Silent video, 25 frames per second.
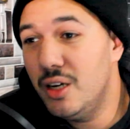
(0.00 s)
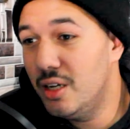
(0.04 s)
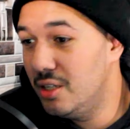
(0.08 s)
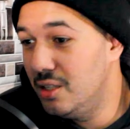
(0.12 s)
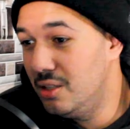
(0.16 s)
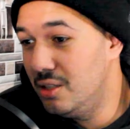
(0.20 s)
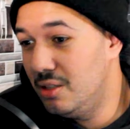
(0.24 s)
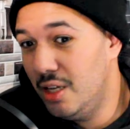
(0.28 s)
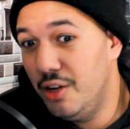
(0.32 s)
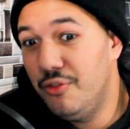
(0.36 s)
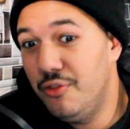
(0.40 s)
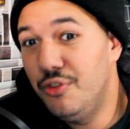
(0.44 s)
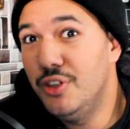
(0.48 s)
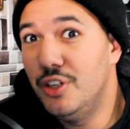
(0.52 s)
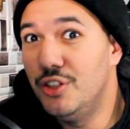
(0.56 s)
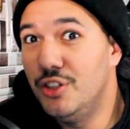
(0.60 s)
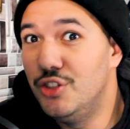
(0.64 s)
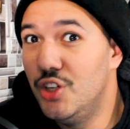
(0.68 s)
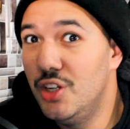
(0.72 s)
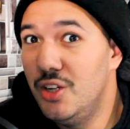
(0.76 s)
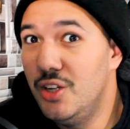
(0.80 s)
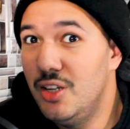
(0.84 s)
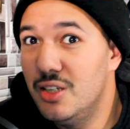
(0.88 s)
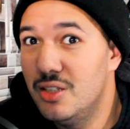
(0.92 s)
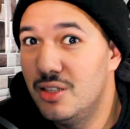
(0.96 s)
and even the
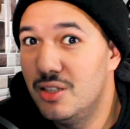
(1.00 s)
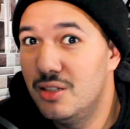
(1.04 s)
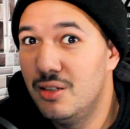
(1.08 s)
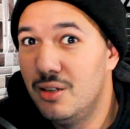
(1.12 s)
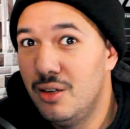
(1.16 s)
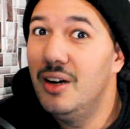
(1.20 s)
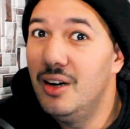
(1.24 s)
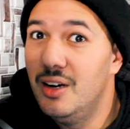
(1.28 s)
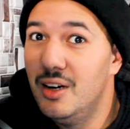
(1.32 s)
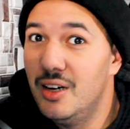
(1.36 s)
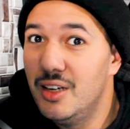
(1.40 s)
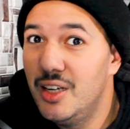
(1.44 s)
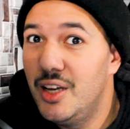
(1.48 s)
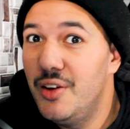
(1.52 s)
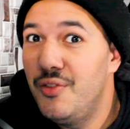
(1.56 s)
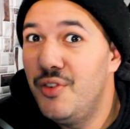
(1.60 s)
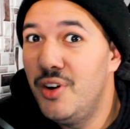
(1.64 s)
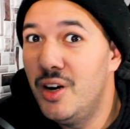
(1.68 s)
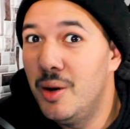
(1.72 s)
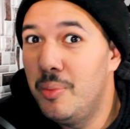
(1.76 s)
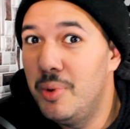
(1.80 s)
genius giving